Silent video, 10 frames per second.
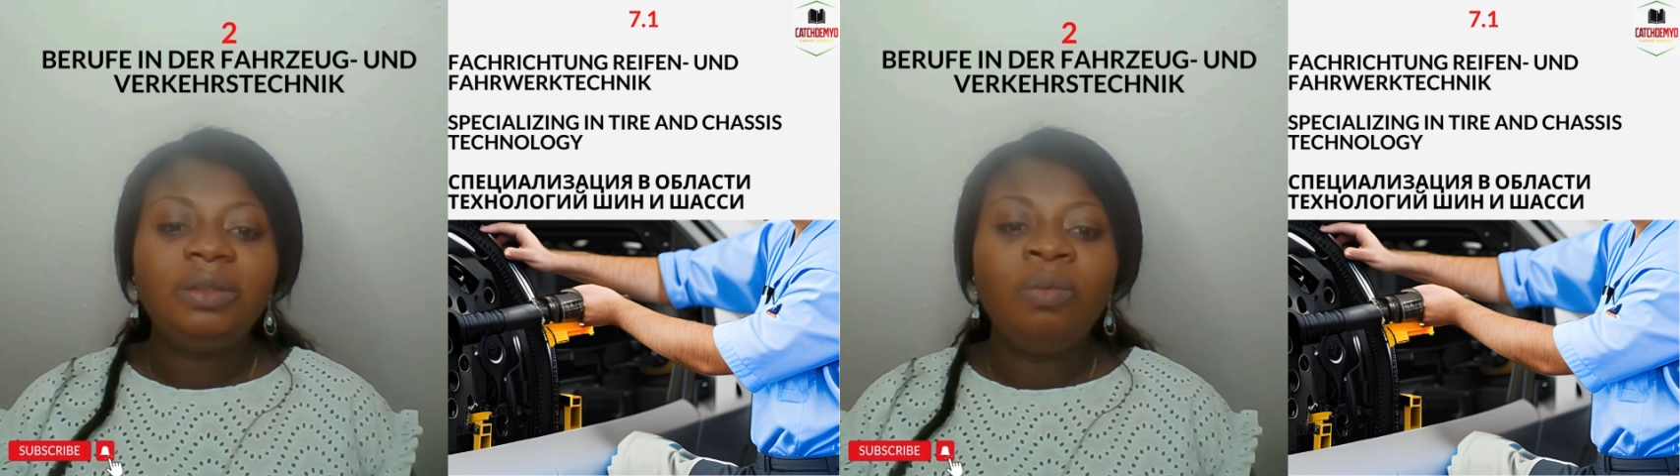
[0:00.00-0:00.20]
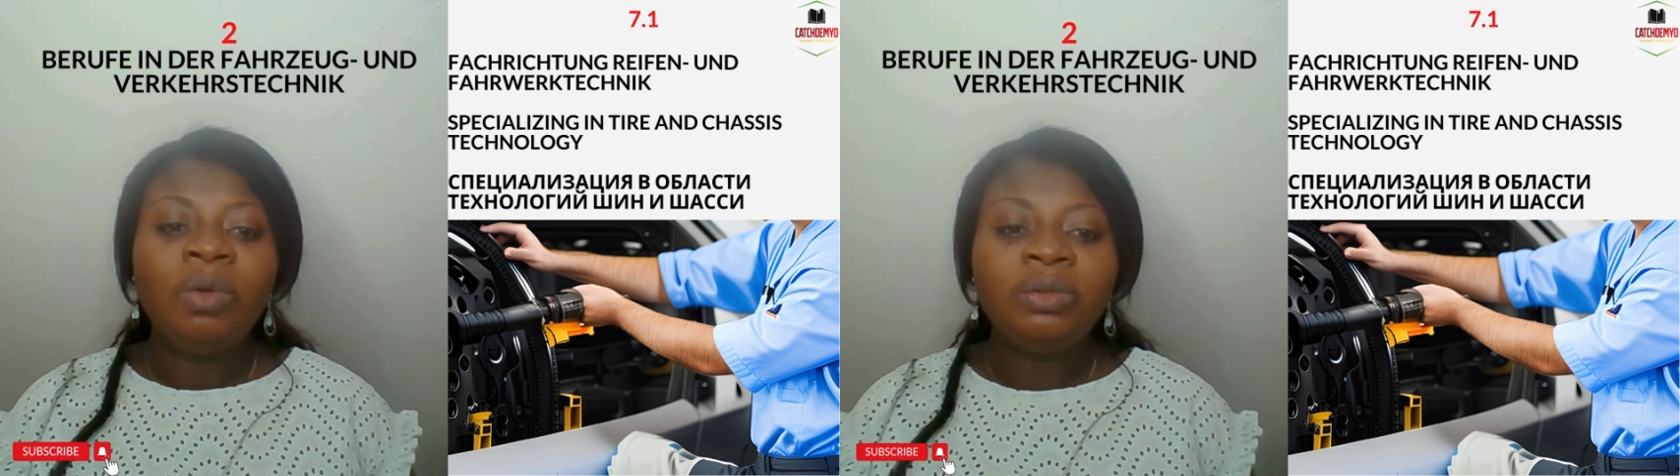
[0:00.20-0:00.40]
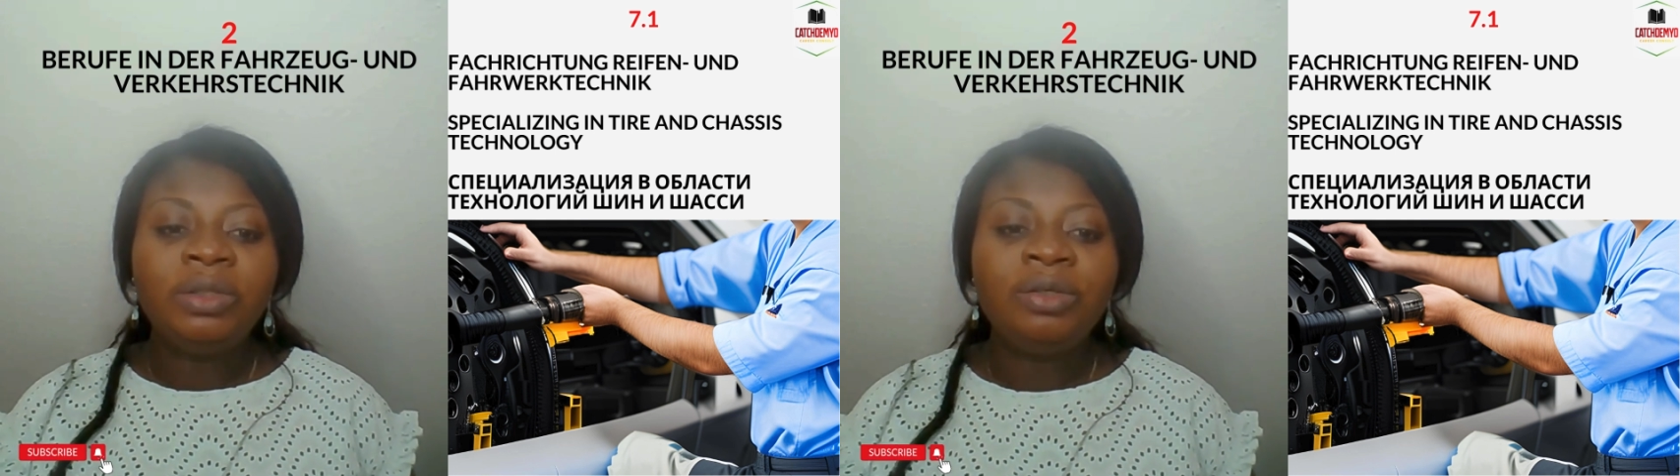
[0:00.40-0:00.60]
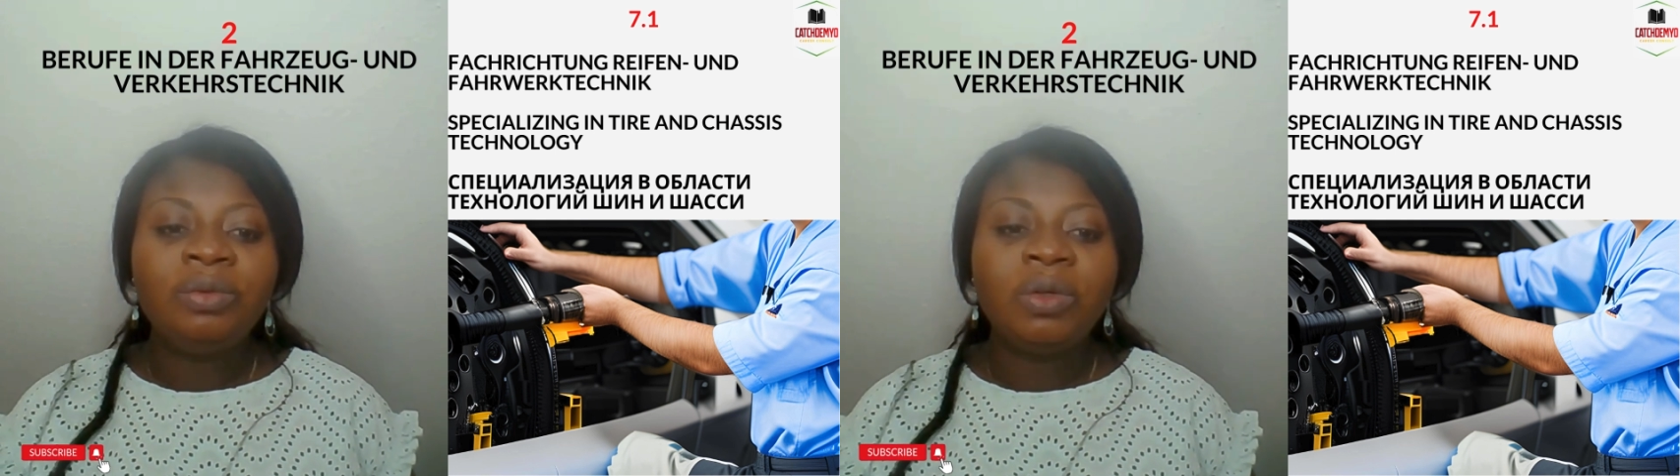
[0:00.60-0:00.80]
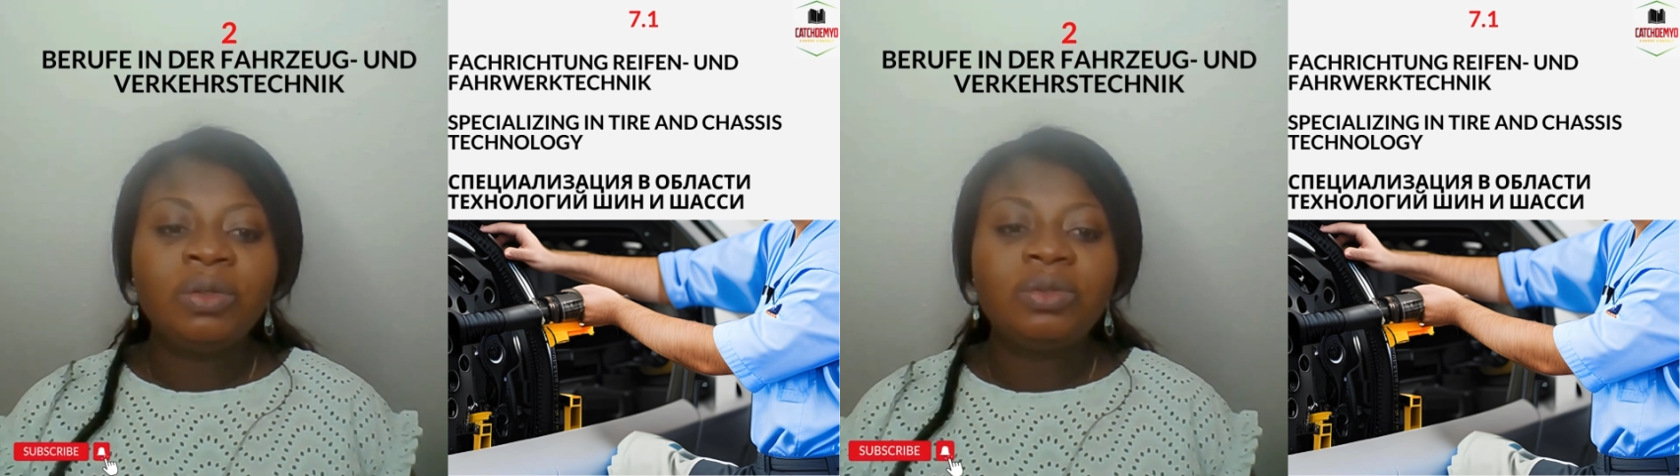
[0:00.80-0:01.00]
What
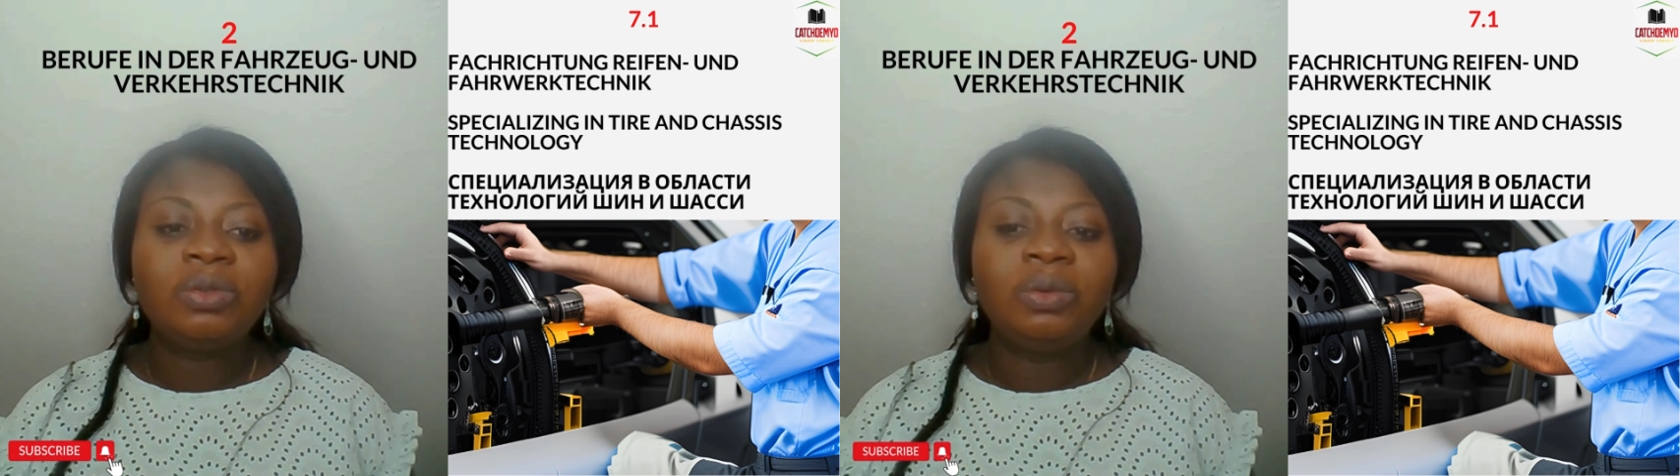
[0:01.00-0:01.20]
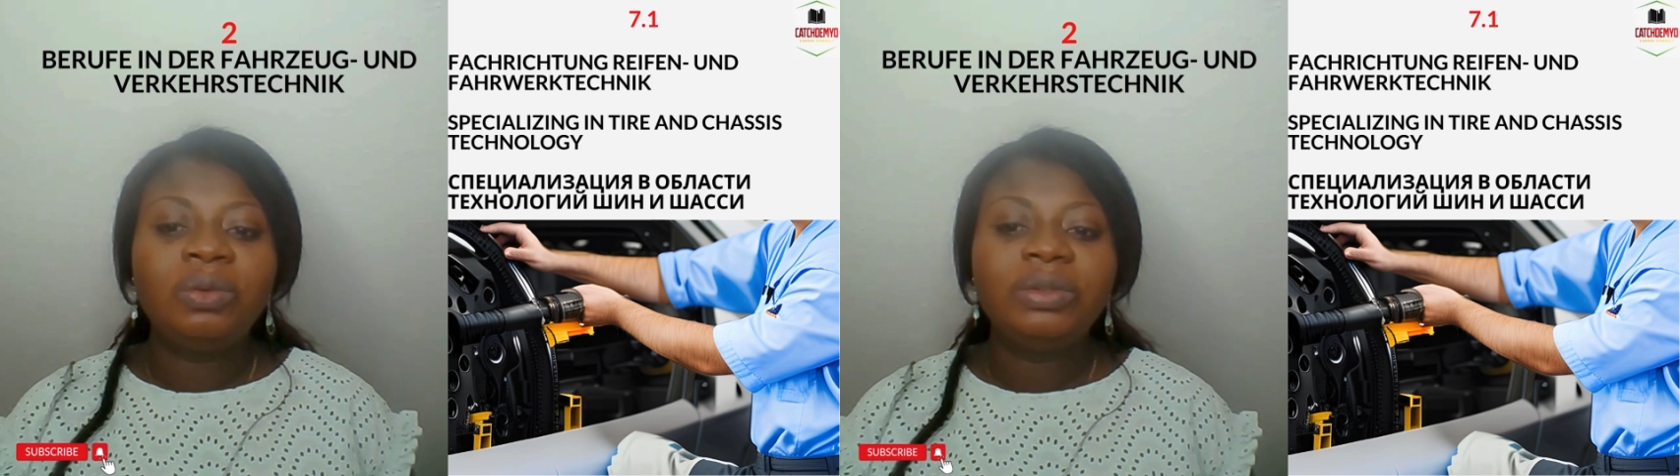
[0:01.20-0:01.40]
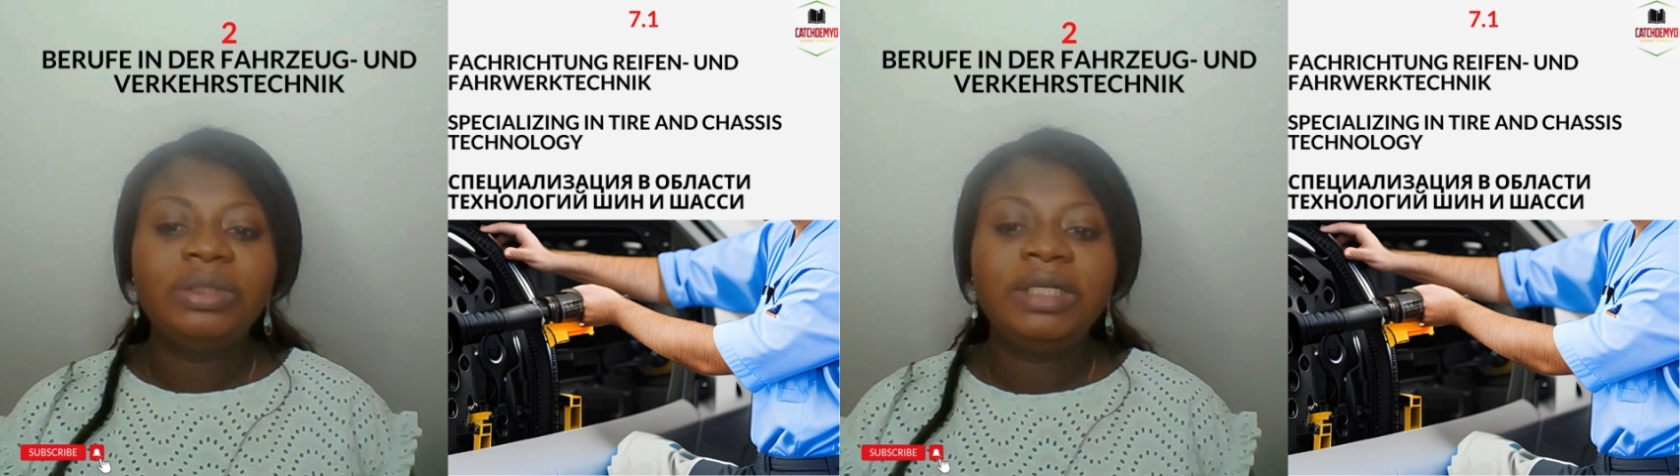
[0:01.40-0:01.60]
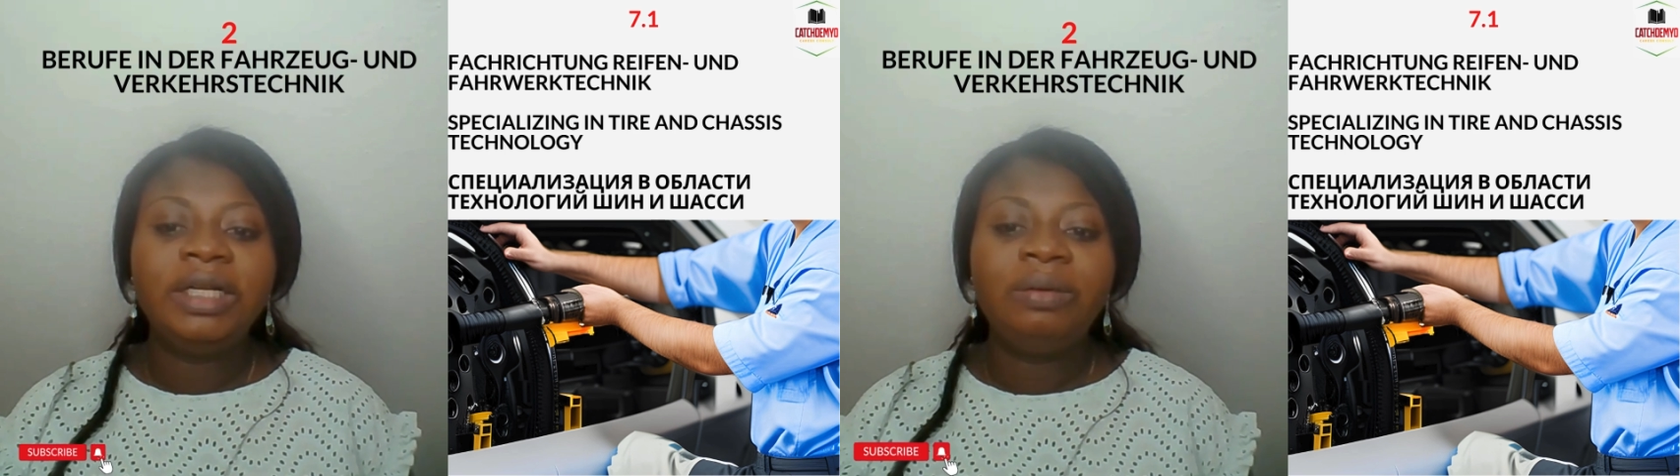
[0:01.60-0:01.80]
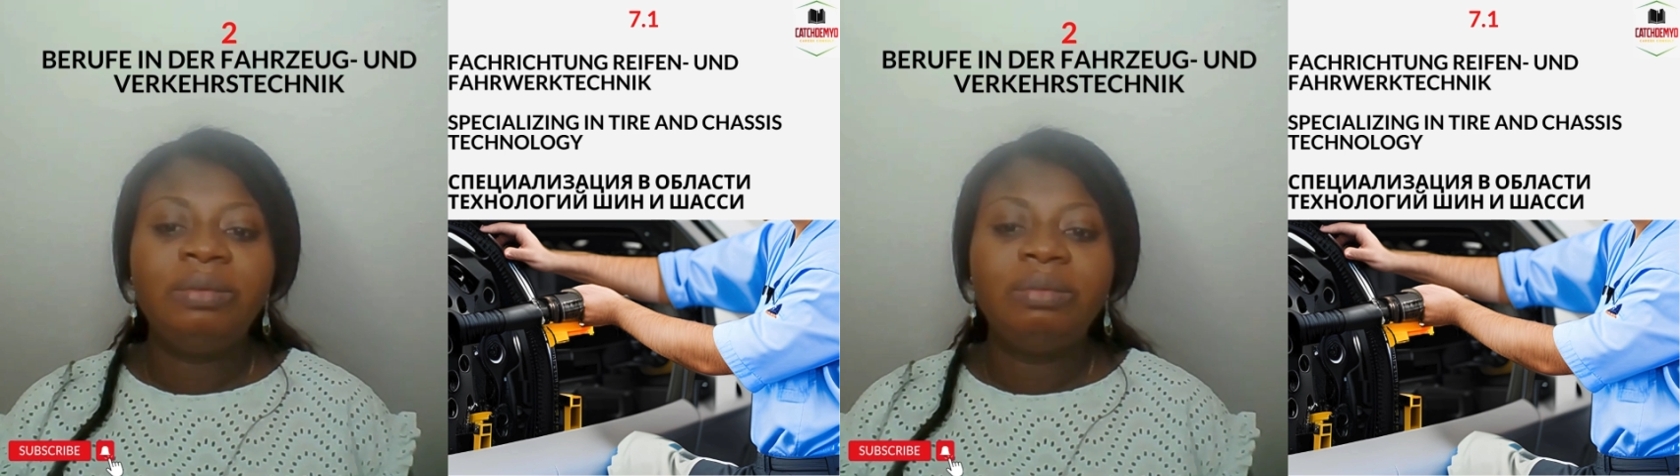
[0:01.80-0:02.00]
do? Also,
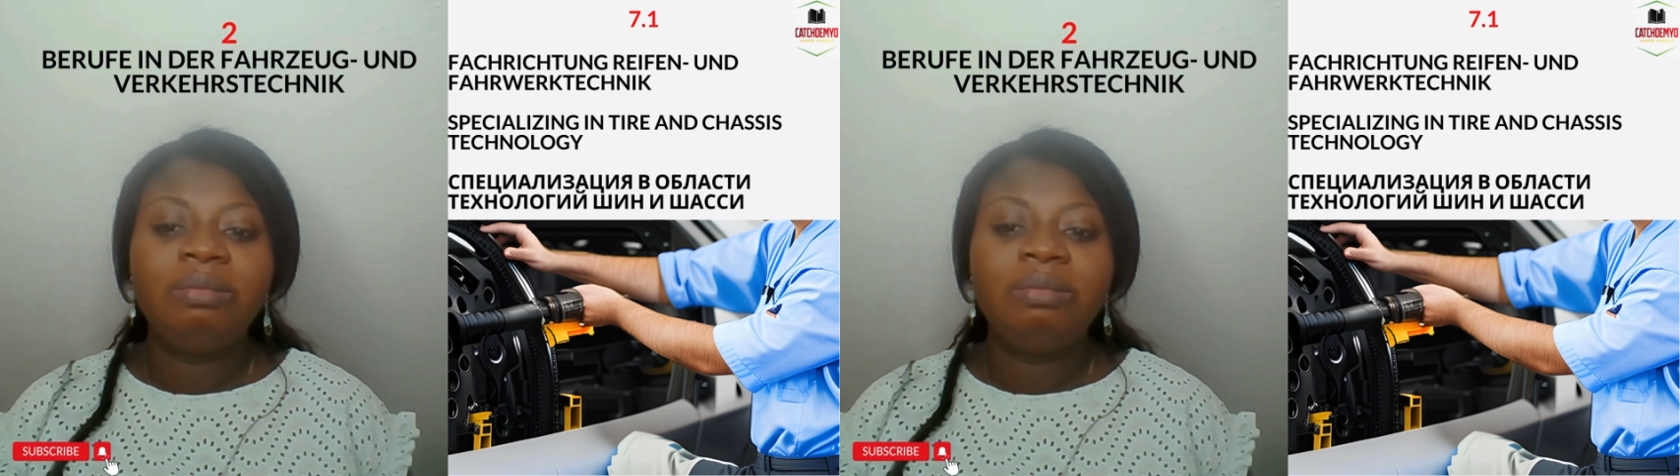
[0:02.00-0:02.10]
they